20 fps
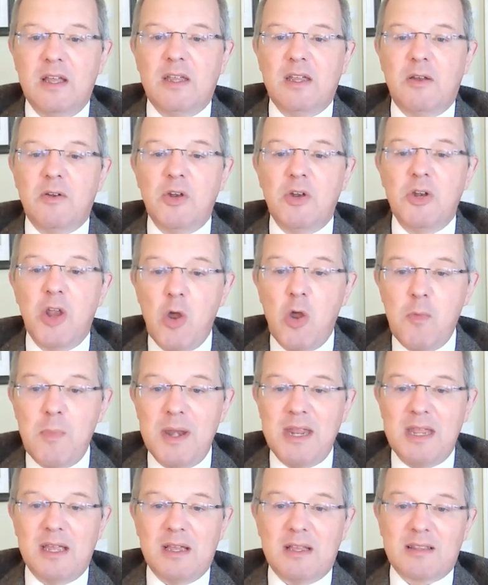You know,
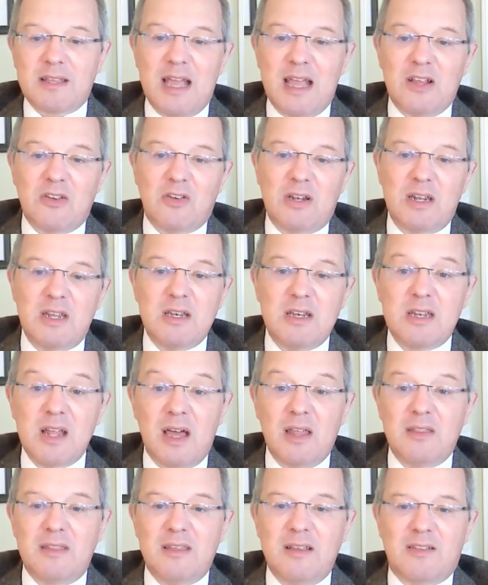nobody has actually
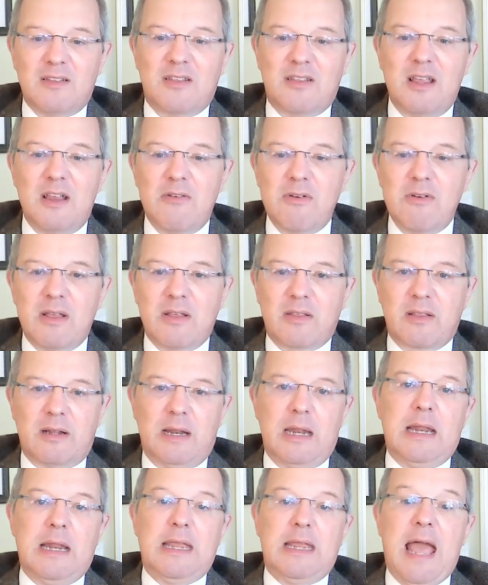done this
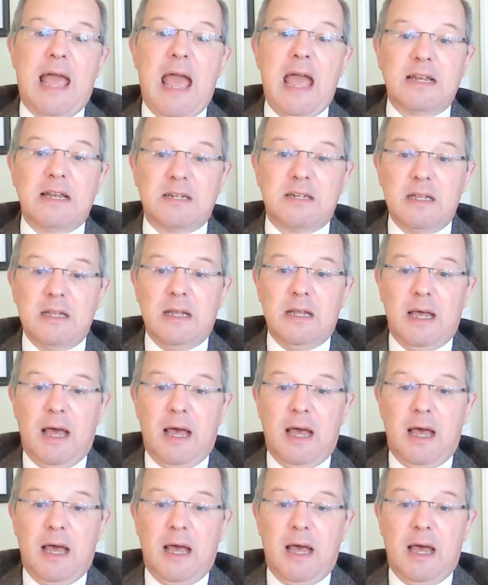seriously yet.